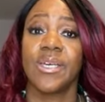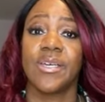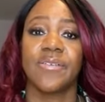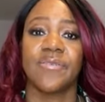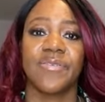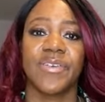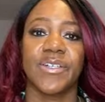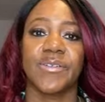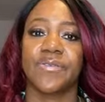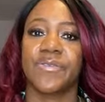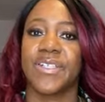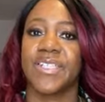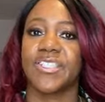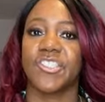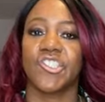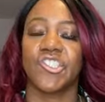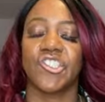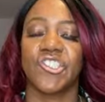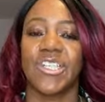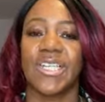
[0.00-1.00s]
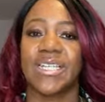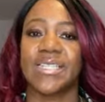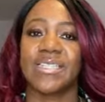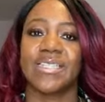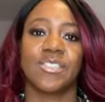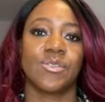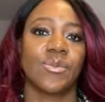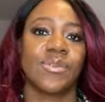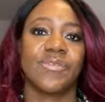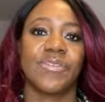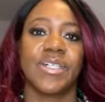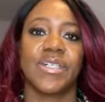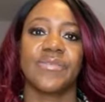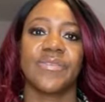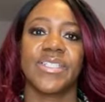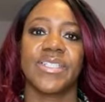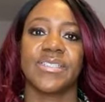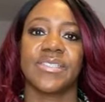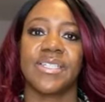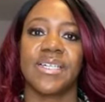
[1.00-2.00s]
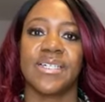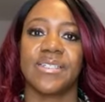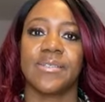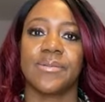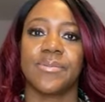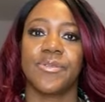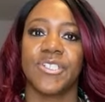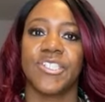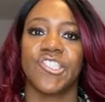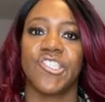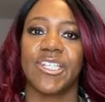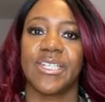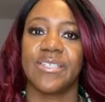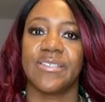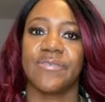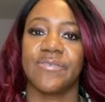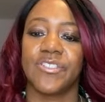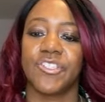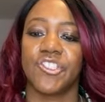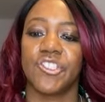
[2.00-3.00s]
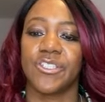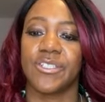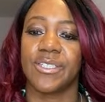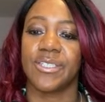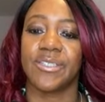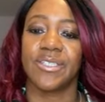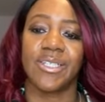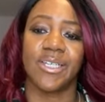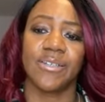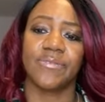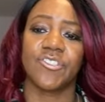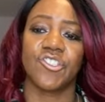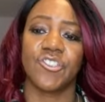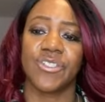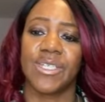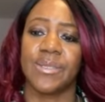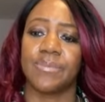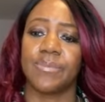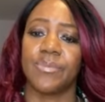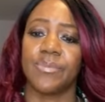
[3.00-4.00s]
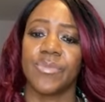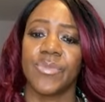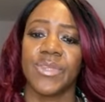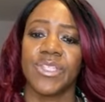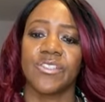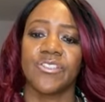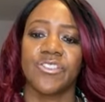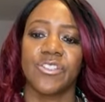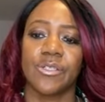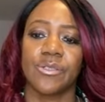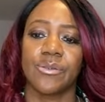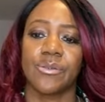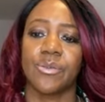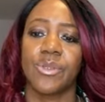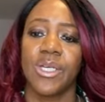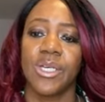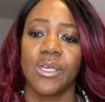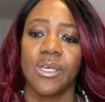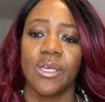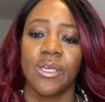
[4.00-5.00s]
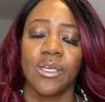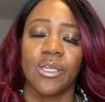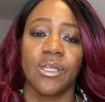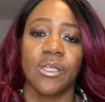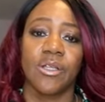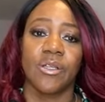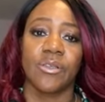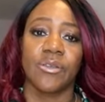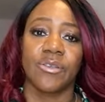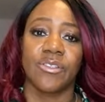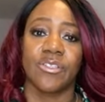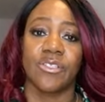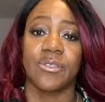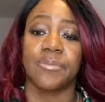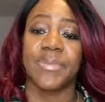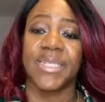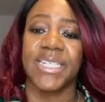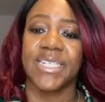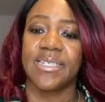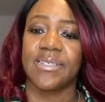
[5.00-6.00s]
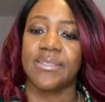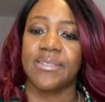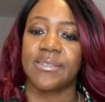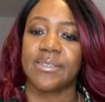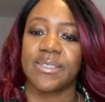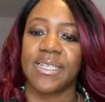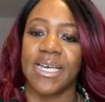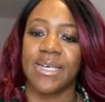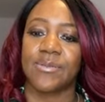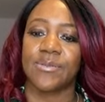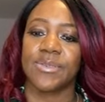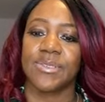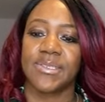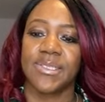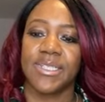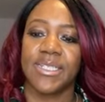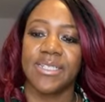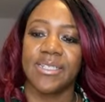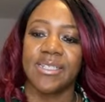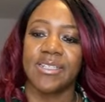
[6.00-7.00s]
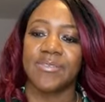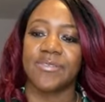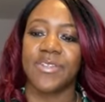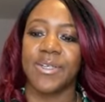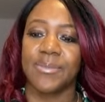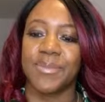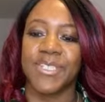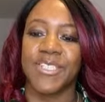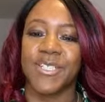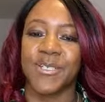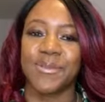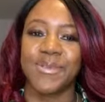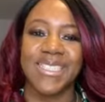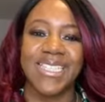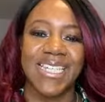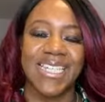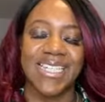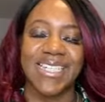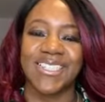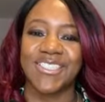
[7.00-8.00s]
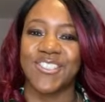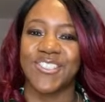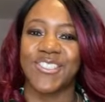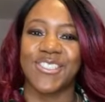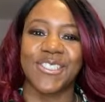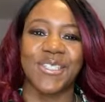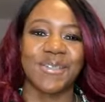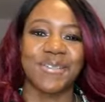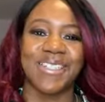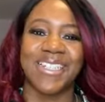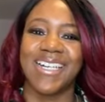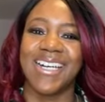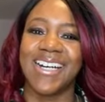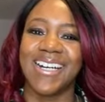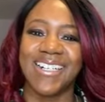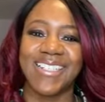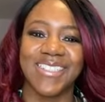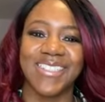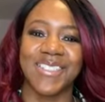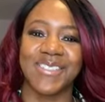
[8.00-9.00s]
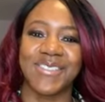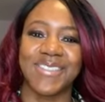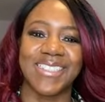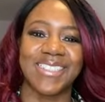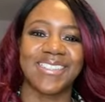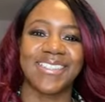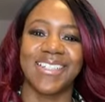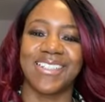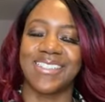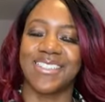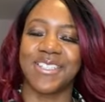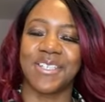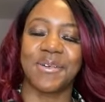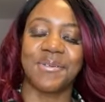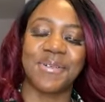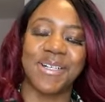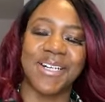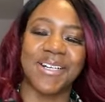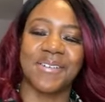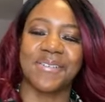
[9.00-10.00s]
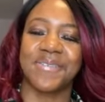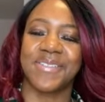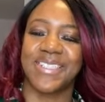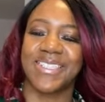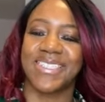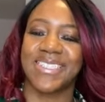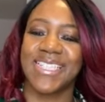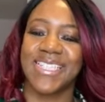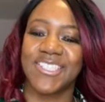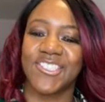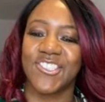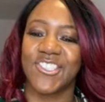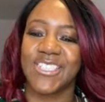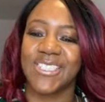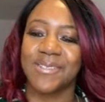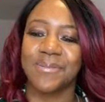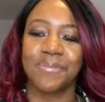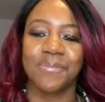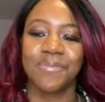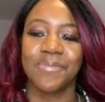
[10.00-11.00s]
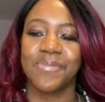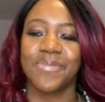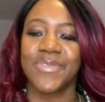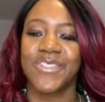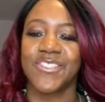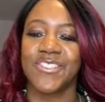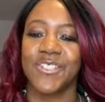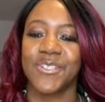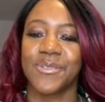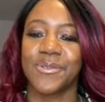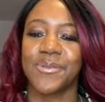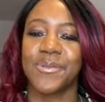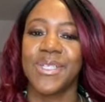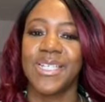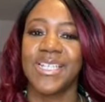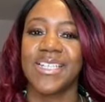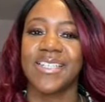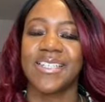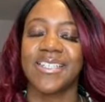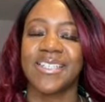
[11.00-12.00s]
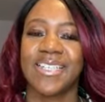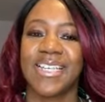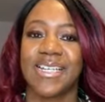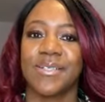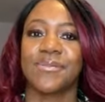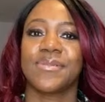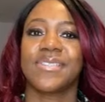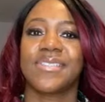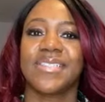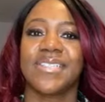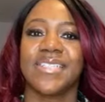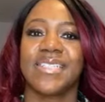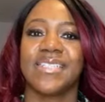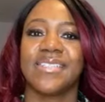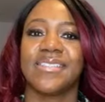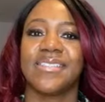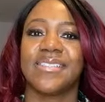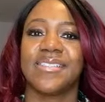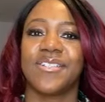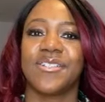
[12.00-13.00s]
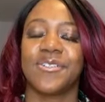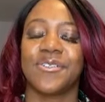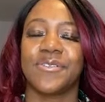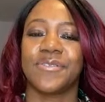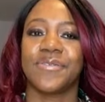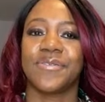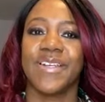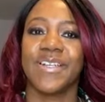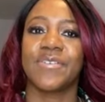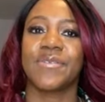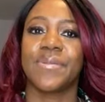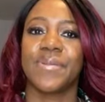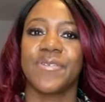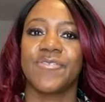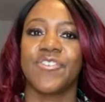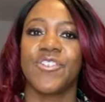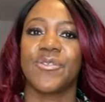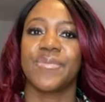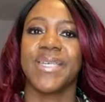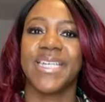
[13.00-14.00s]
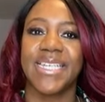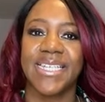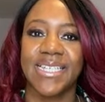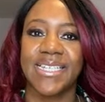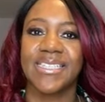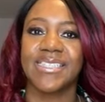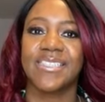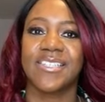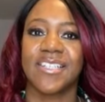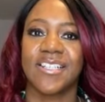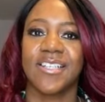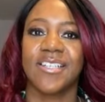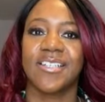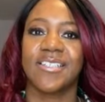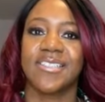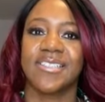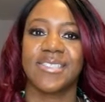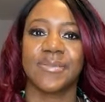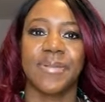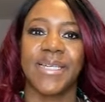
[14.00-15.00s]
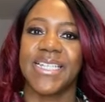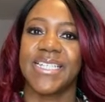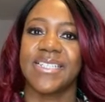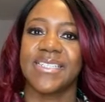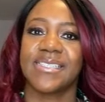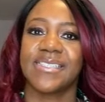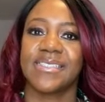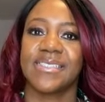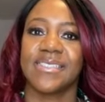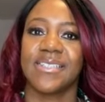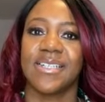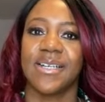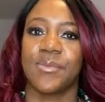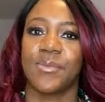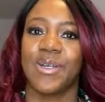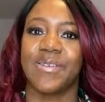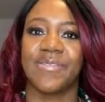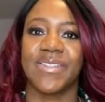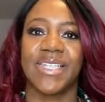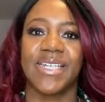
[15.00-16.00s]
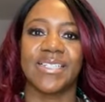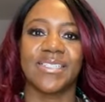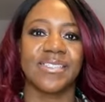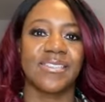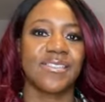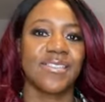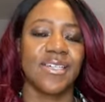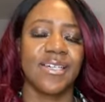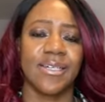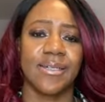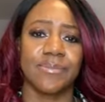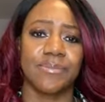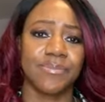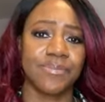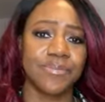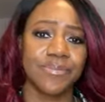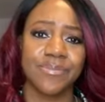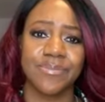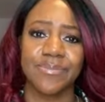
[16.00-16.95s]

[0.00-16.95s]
Feel free to share this with others, and I appreciate you for joining the live stream. So to me, counselling, and I've got my notes here just so that I don't kind of go off on a tangent. So counselling or a therapy room, it is the client space, and whether that's um,